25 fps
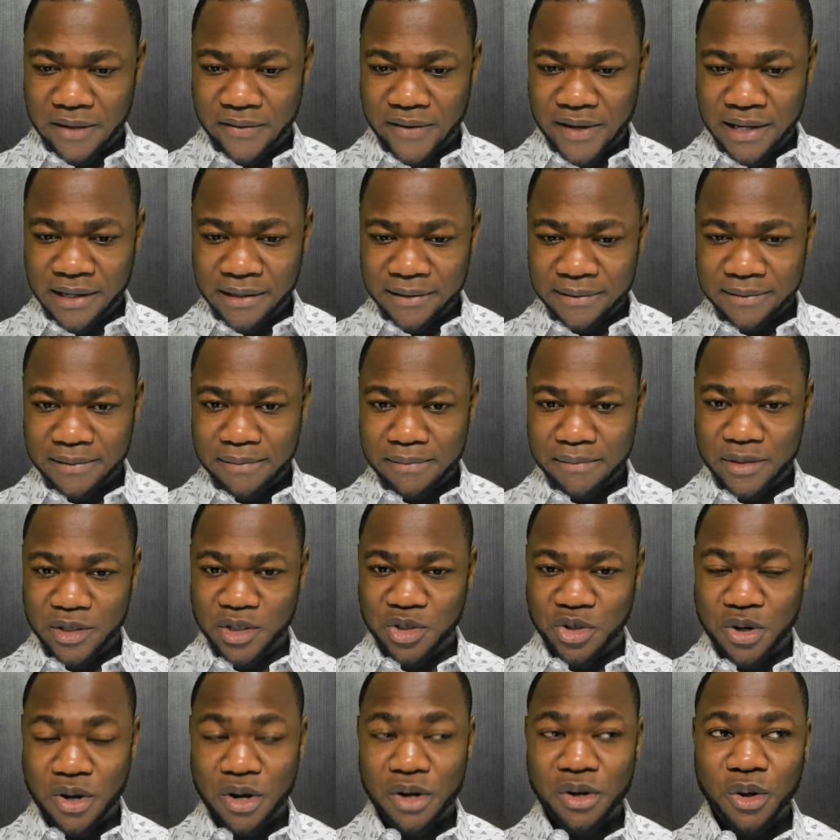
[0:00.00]
All right?
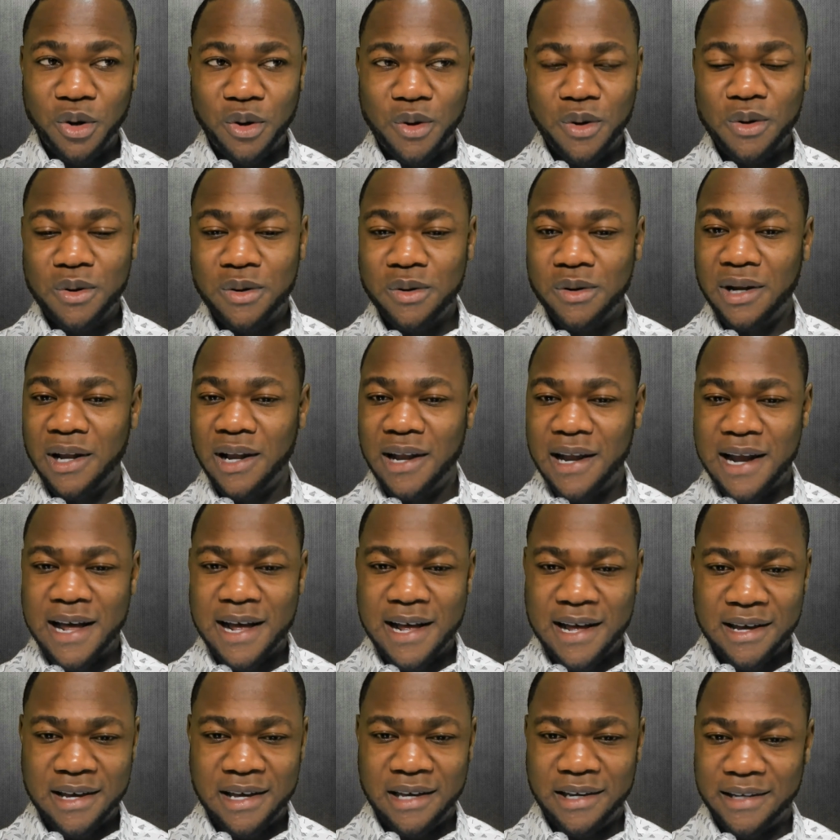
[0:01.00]
Don't go
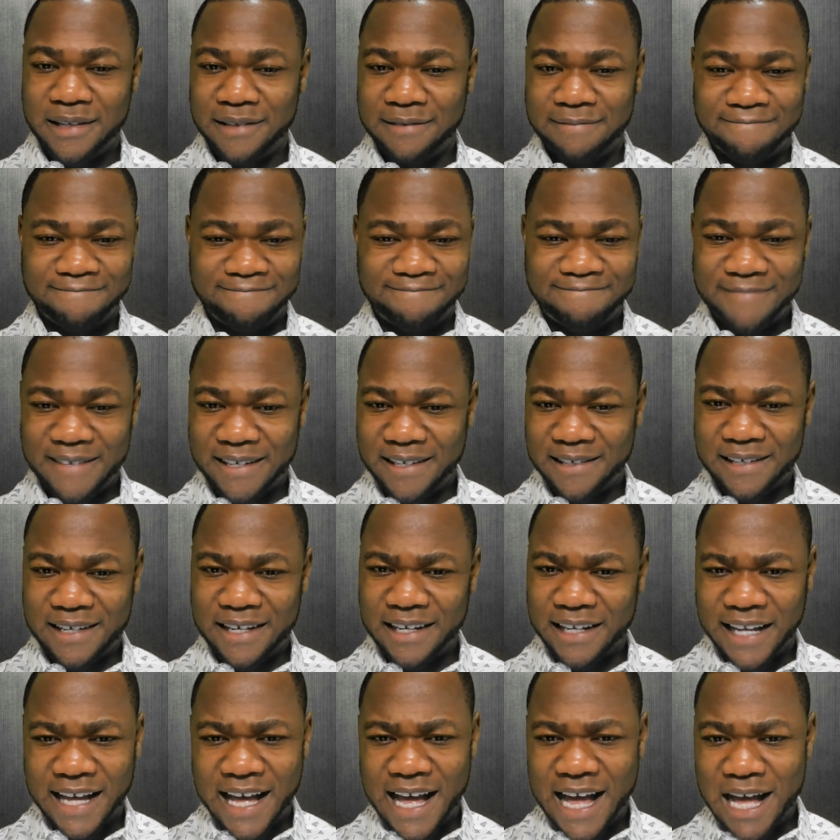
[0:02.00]
online and
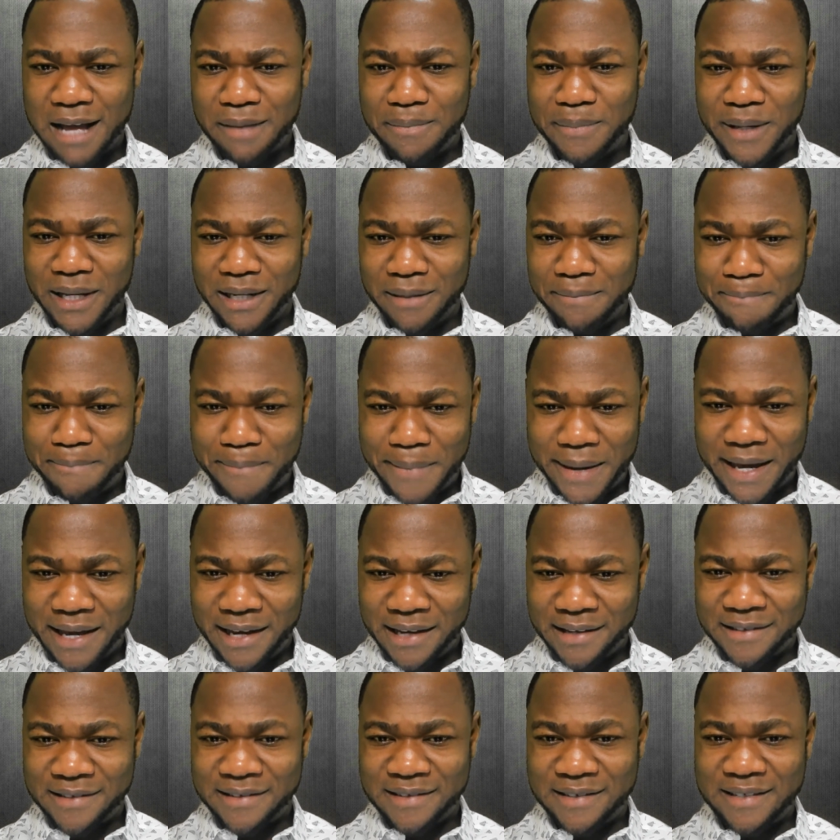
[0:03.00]
copy and
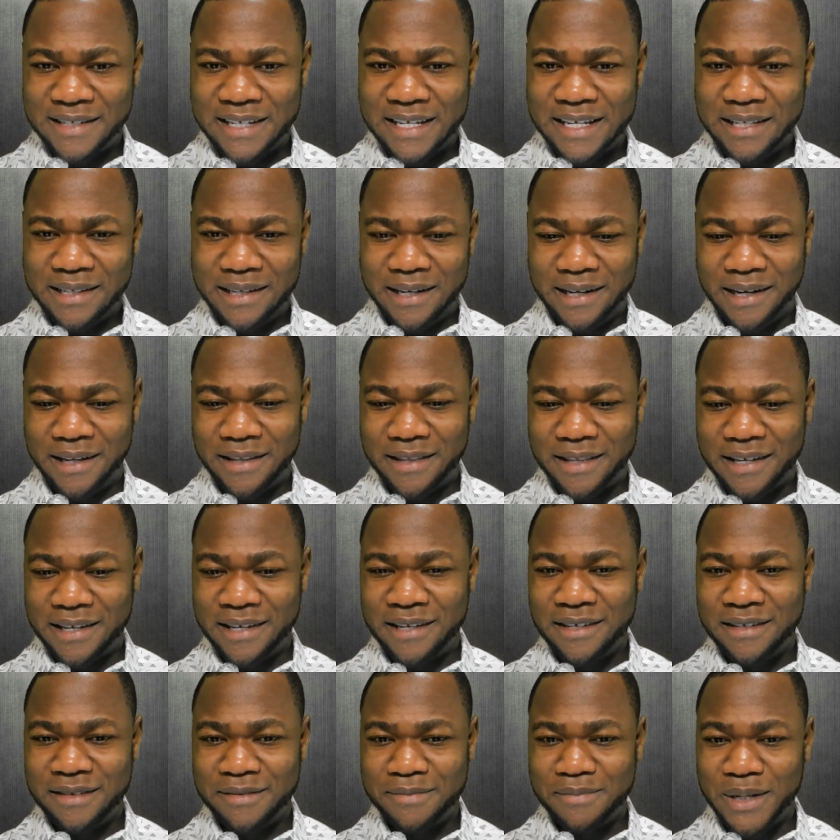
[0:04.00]
paste
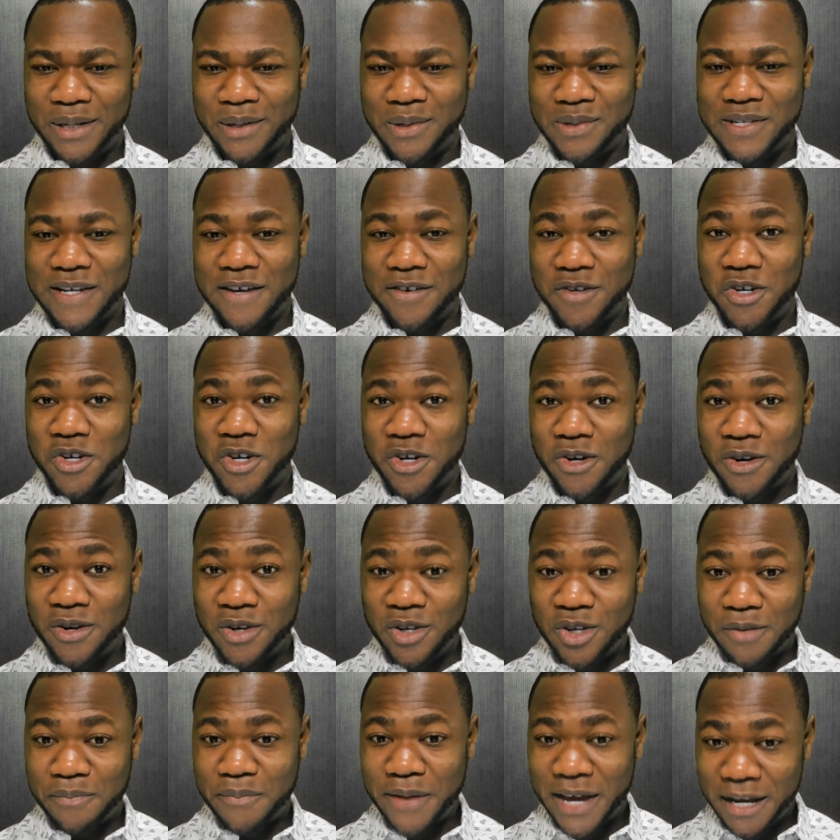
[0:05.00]
anything, because you have to
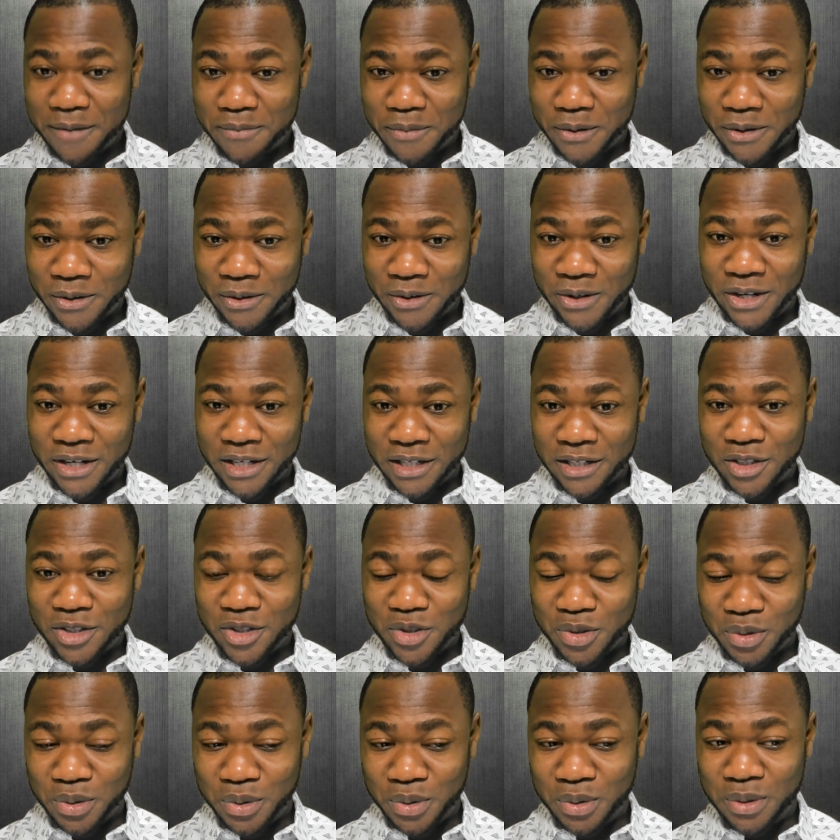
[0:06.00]
turn your paper
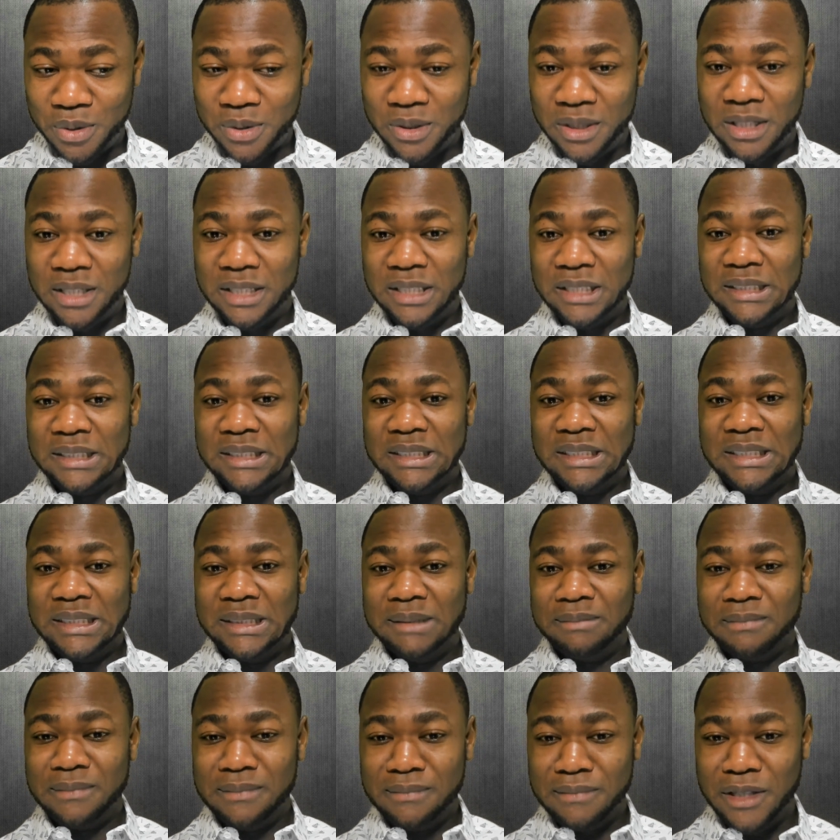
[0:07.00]
into
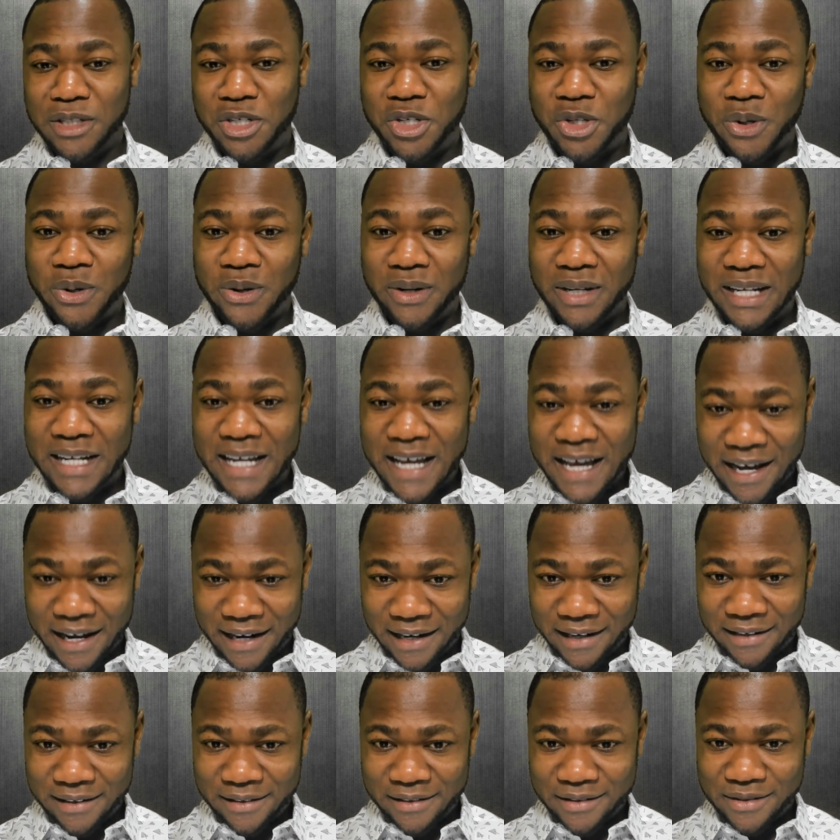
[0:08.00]
turn it
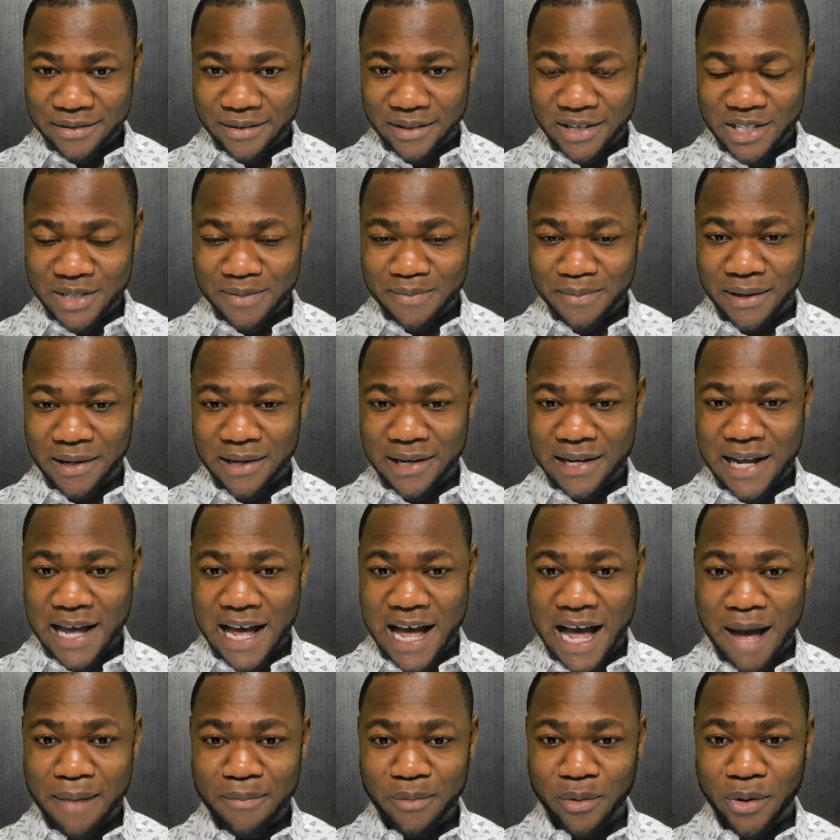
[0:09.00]
in. So this
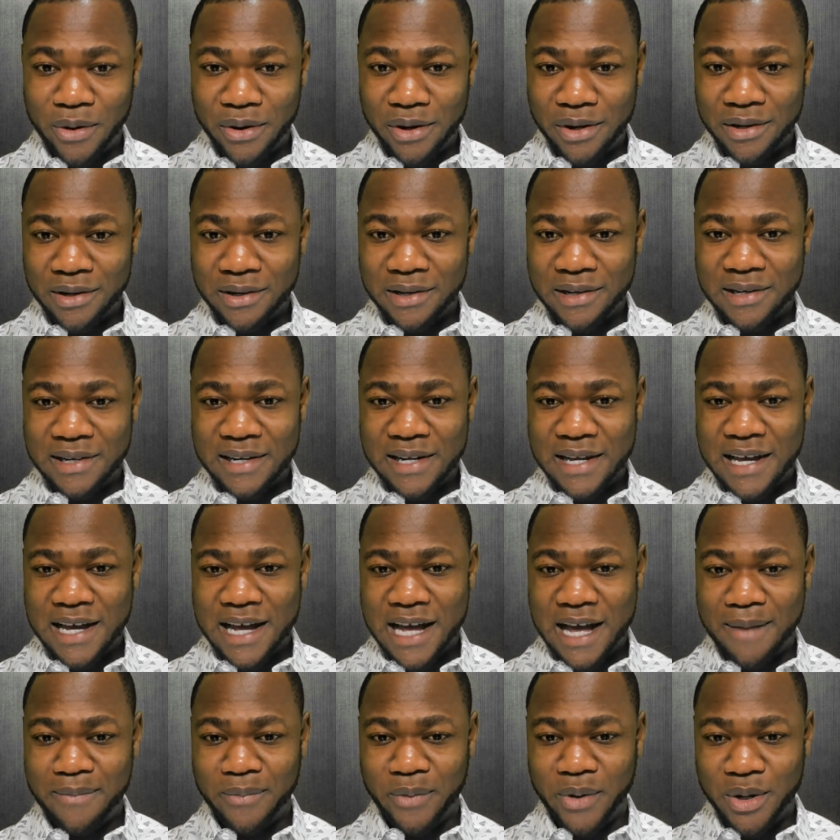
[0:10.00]
means I'm going
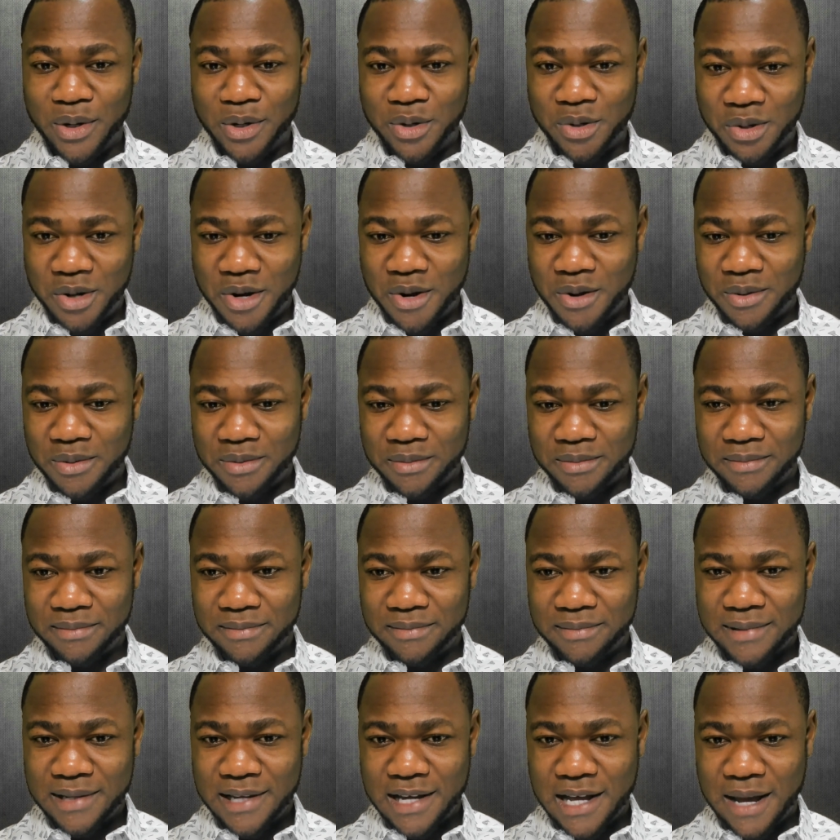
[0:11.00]
to know.
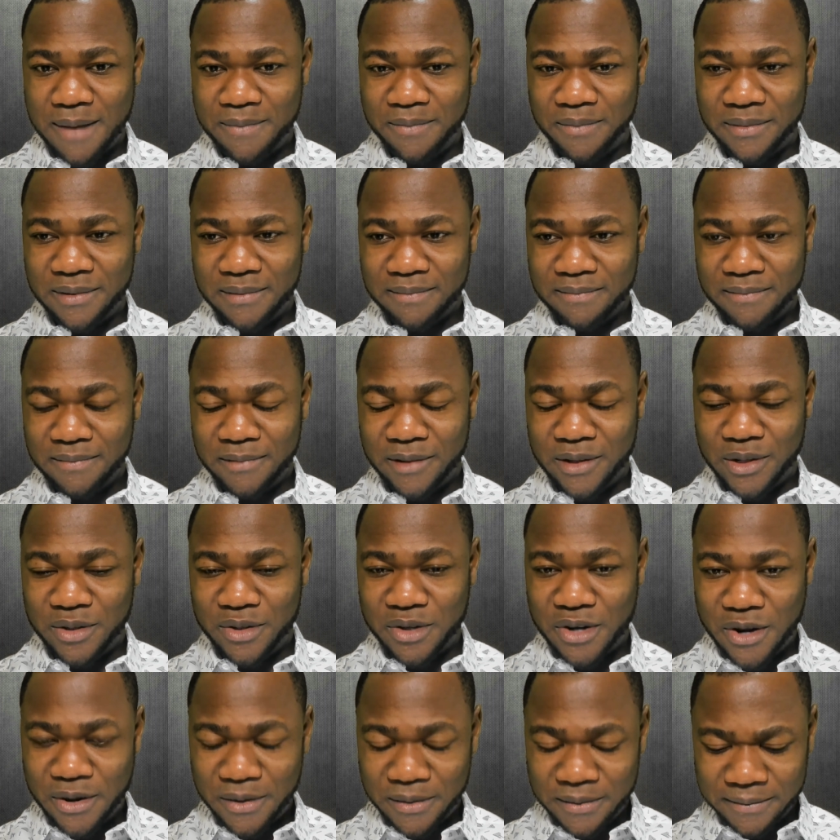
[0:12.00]
I'm
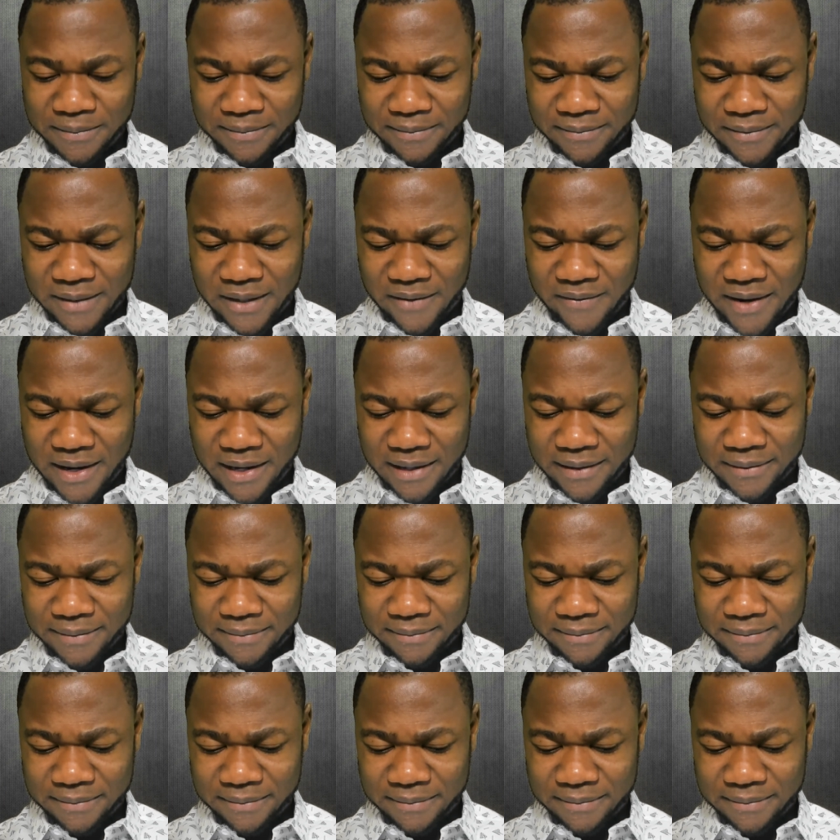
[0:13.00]
going to know. Okay.